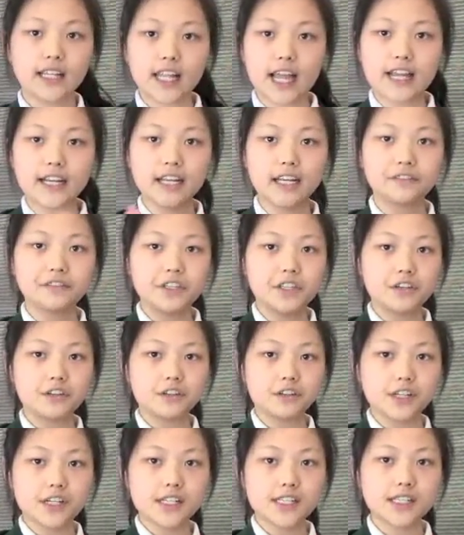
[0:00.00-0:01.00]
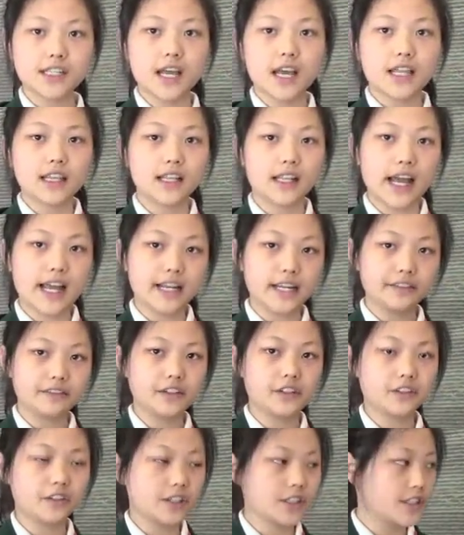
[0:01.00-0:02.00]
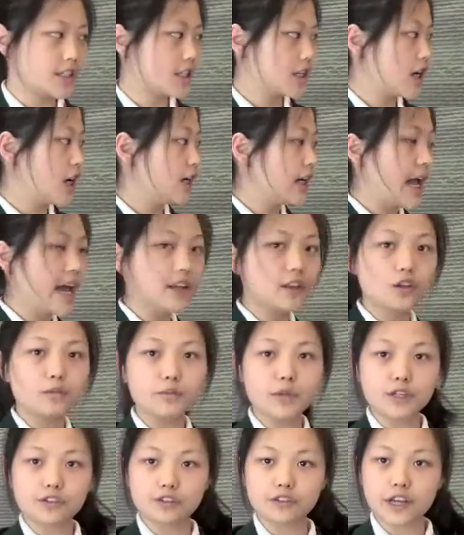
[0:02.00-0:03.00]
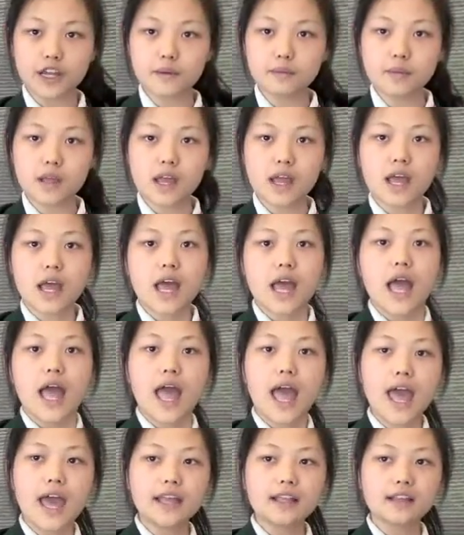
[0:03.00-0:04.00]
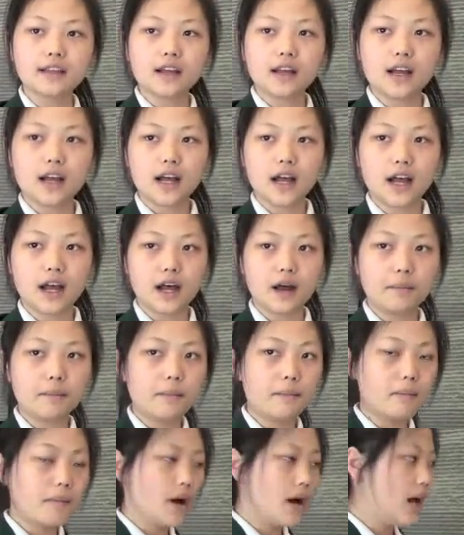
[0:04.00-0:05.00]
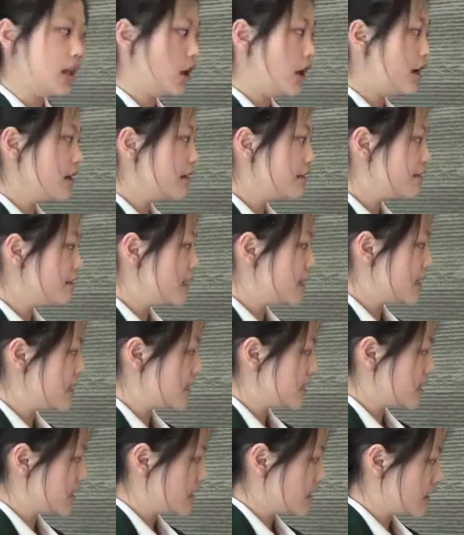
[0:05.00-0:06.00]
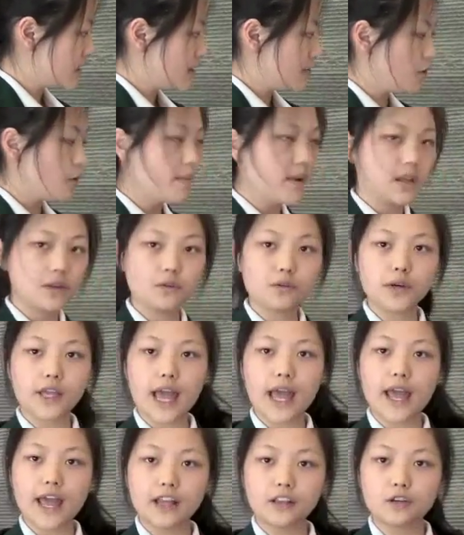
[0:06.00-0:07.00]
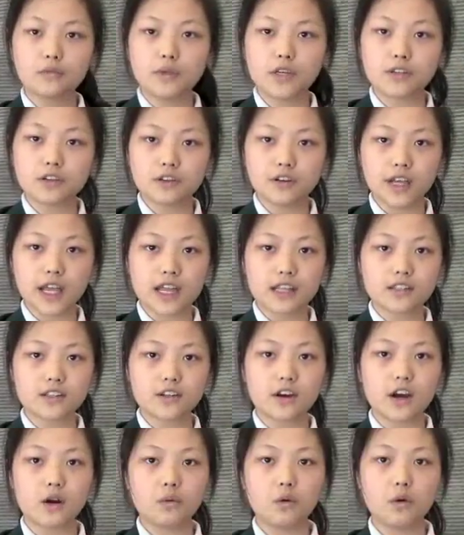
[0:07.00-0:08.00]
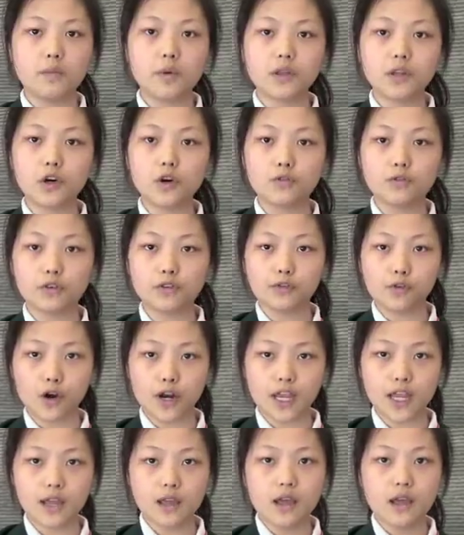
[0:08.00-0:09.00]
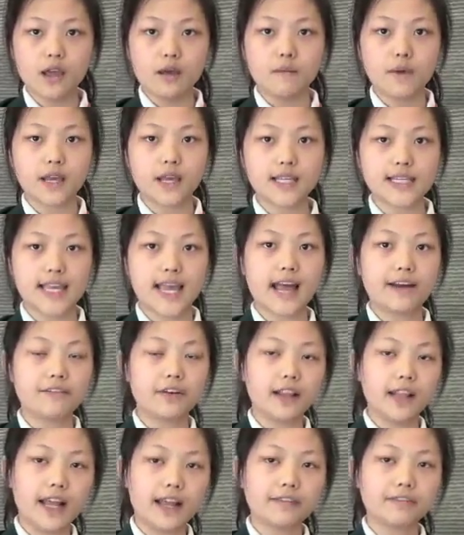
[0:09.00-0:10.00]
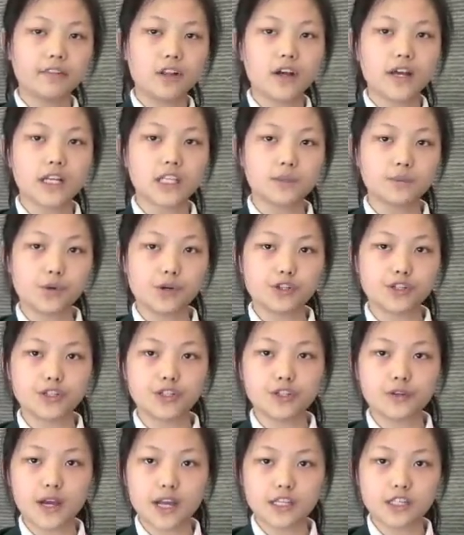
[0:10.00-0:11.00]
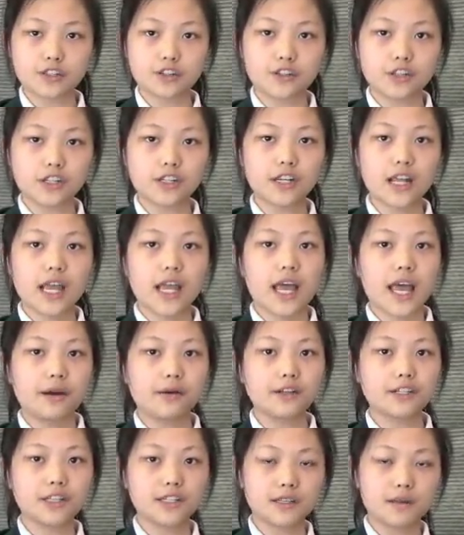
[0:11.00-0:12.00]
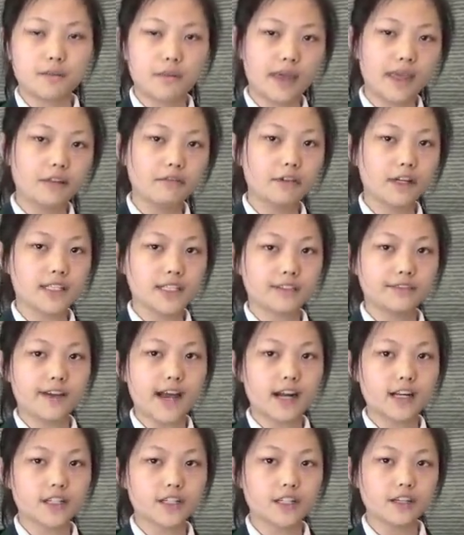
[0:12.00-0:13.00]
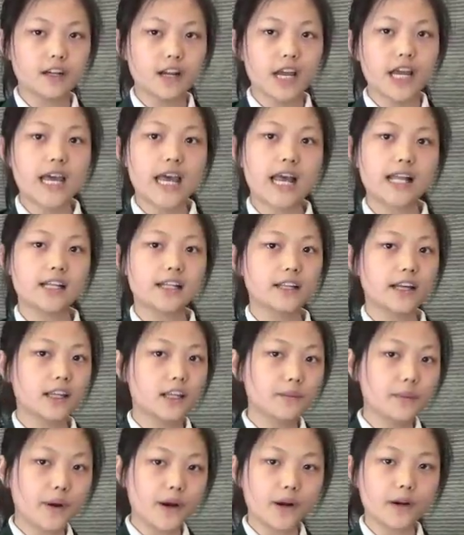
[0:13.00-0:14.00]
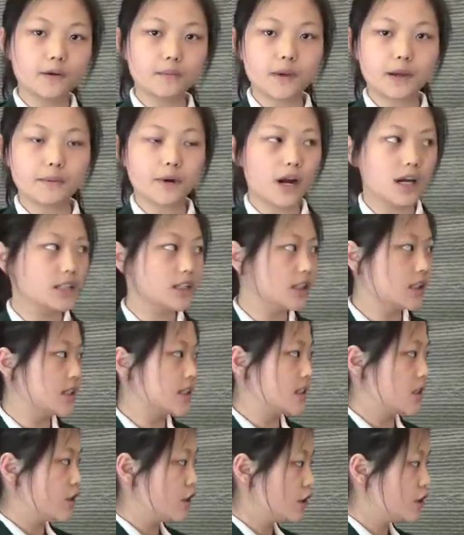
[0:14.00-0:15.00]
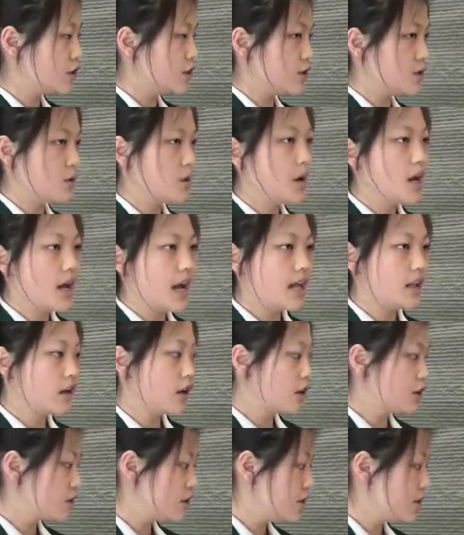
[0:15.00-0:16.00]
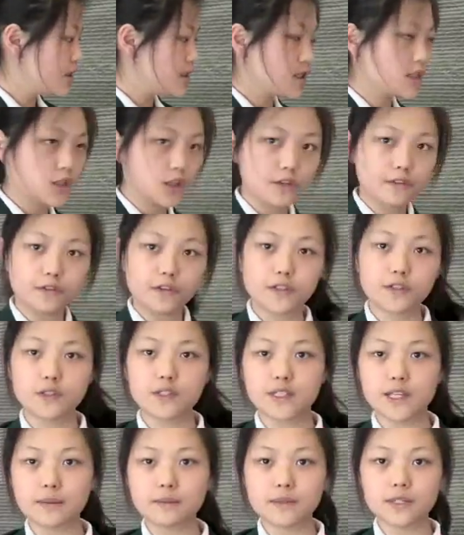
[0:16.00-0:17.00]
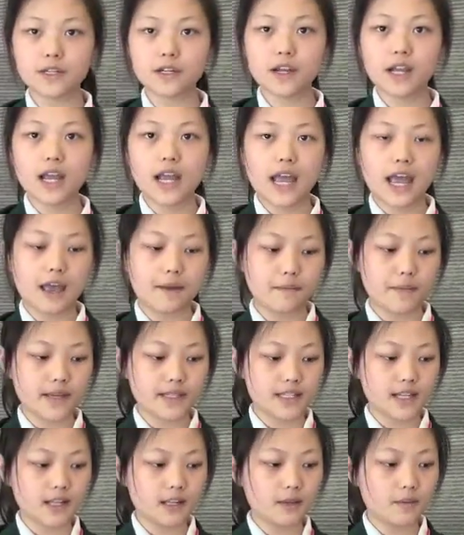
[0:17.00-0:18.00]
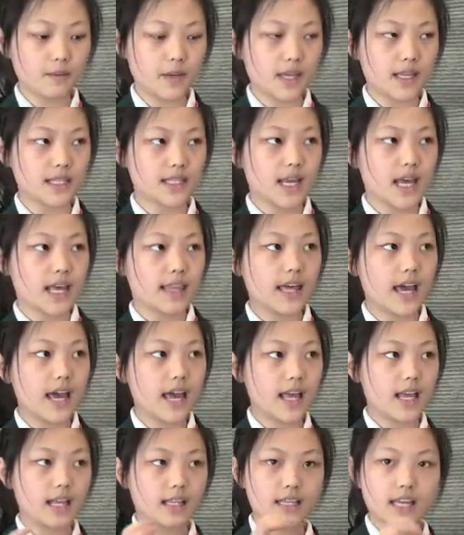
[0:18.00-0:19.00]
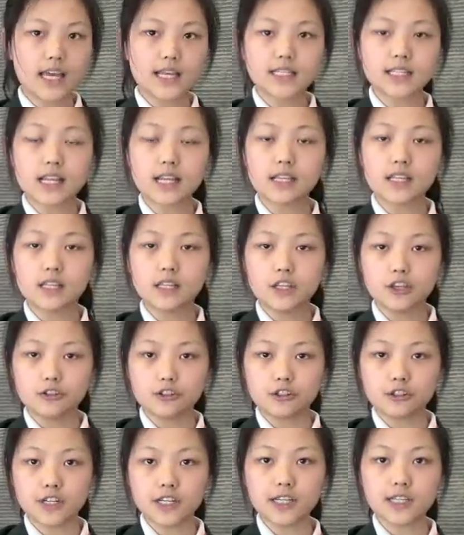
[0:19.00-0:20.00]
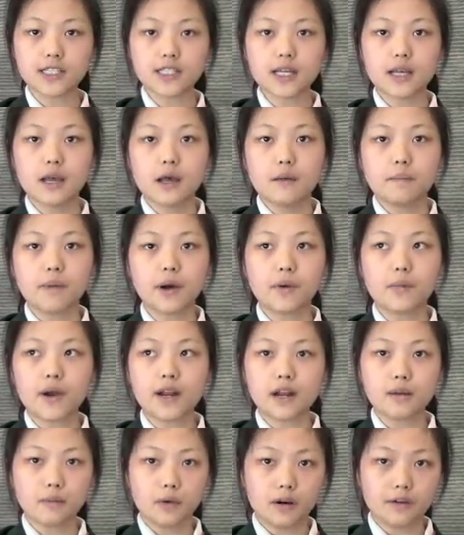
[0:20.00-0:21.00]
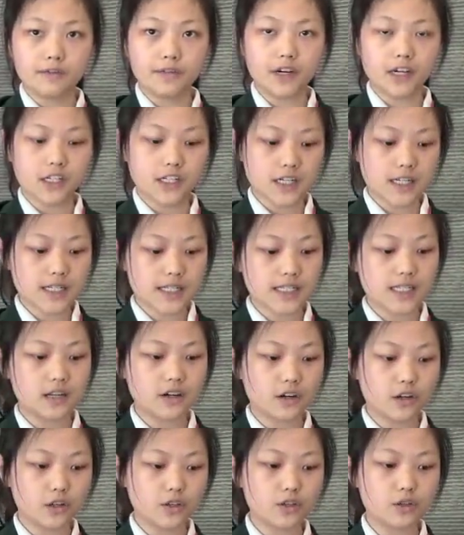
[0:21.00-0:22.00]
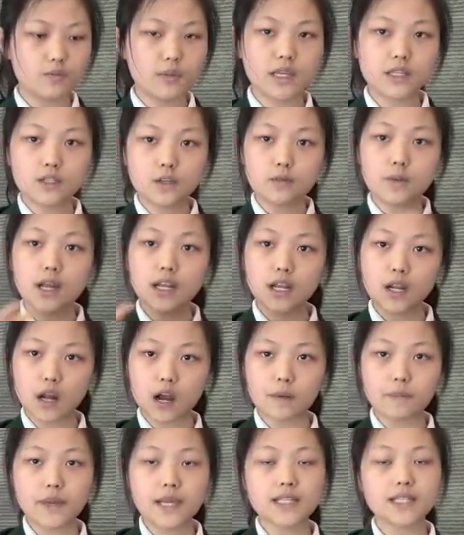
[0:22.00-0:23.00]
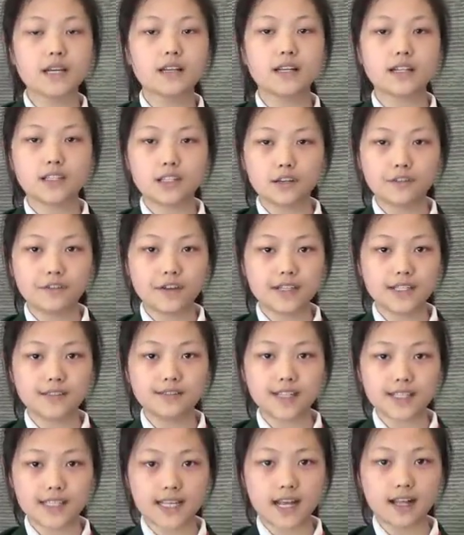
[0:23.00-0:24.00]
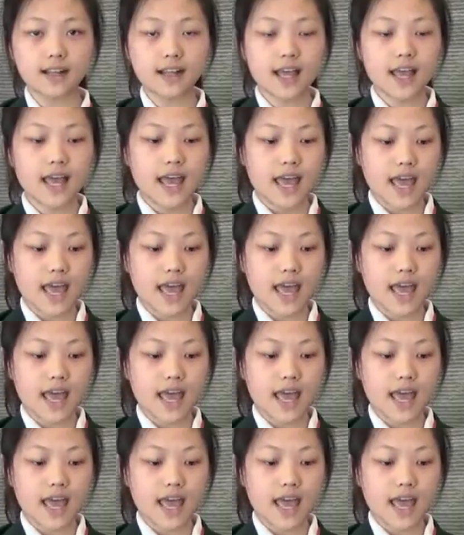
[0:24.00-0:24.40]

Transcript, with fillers: the lining of the uterus. The lining of the uterus is called endometrium, and um, a lot of these women who get endometrial cancer are women over 40 because they have a lifelong exposure to estrogen, which is a main risk factor. And another part of my project is HER2, and HER2 is a surface receptor and basically means that it takes in nutrients, but when it malfunctions, the HER2 makes too many copies on the surface of the cell,